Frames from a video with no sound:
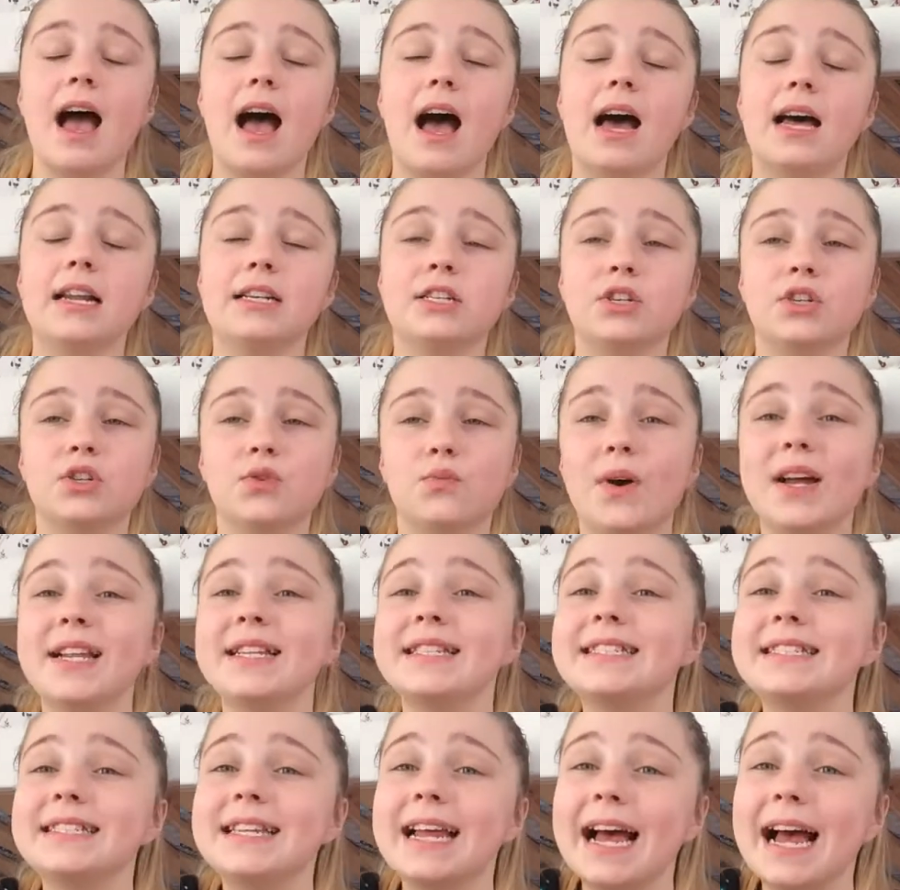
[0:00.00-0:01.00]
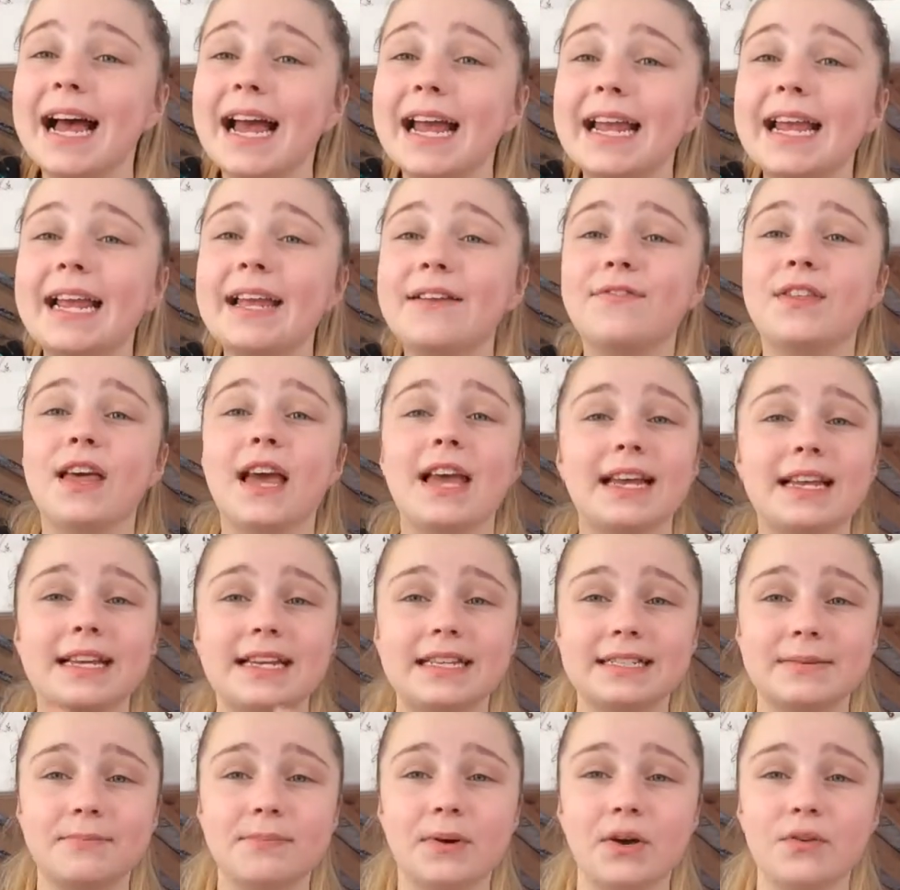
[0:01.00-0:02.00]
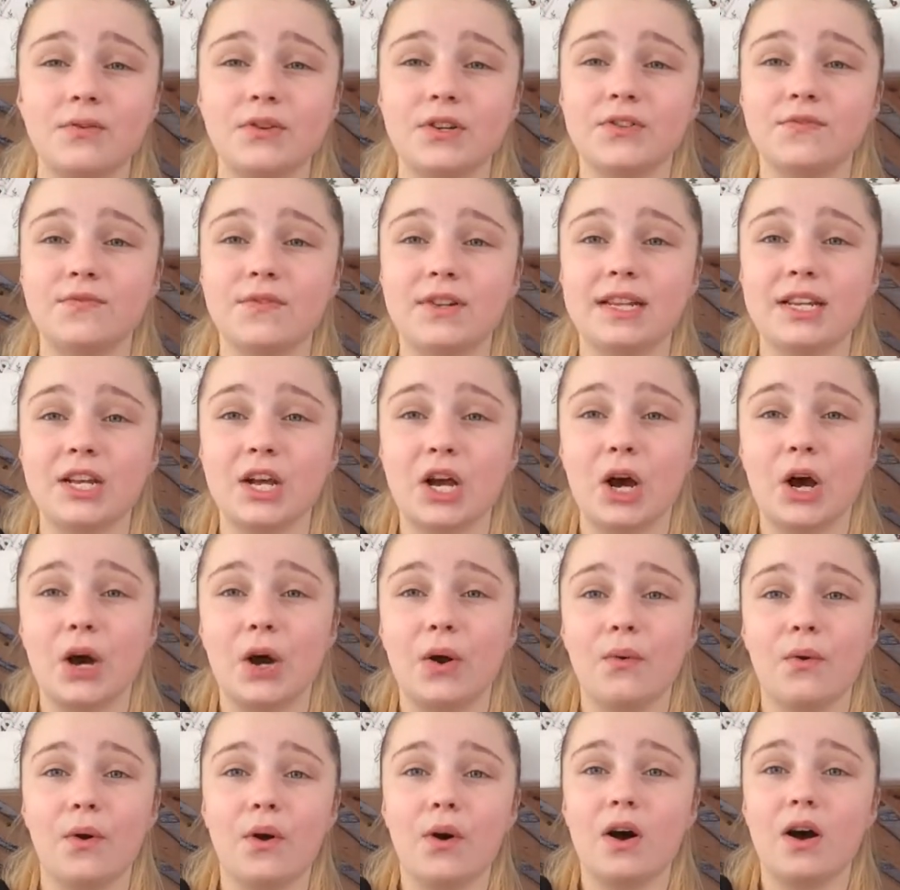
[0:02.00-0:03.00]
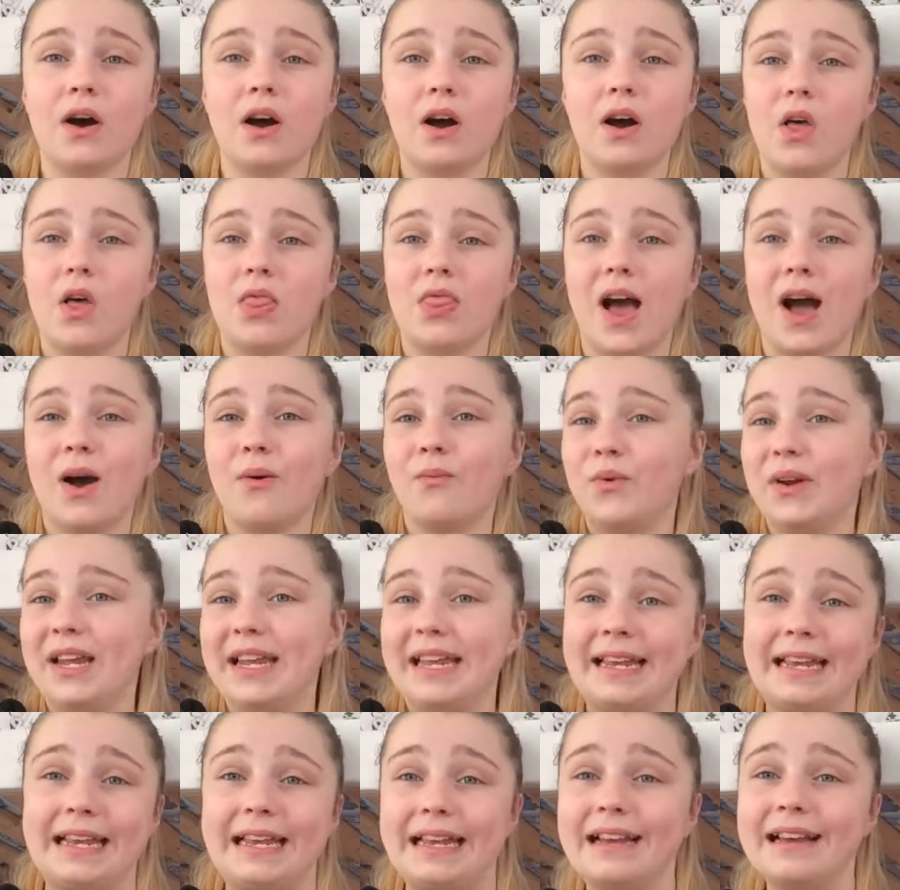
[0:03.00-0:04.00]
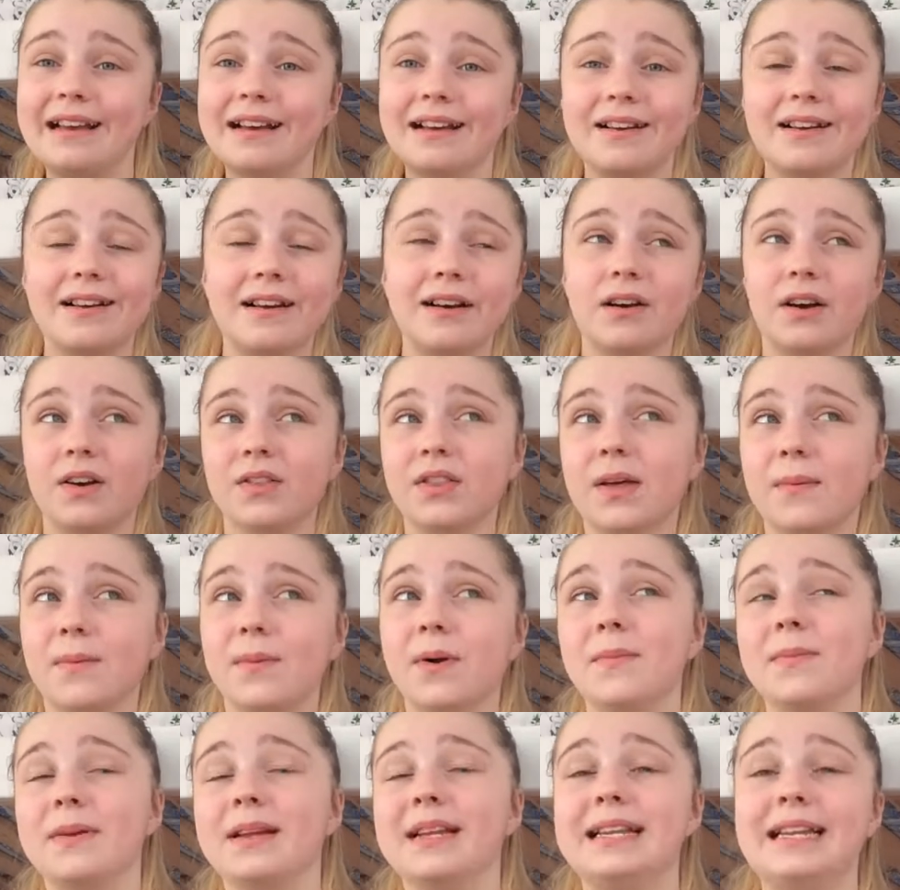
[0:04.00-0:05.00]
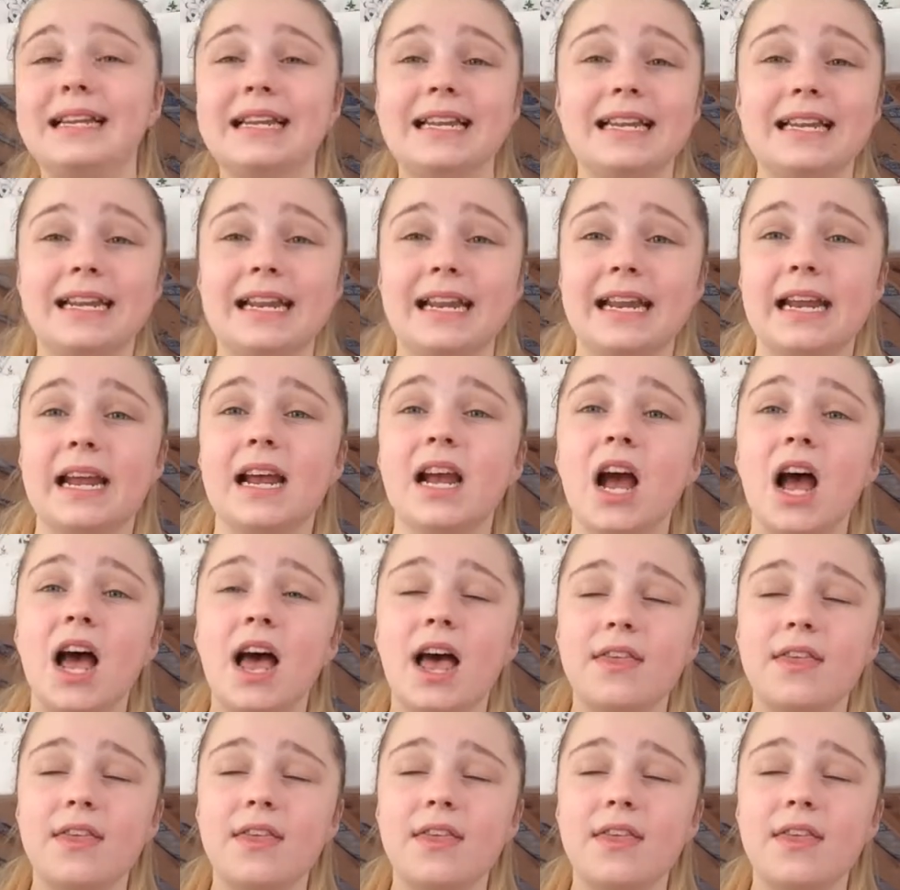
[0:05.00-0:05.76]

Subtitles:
And on a Wednesday, if there is a bonus video that week, there might be Lily in it.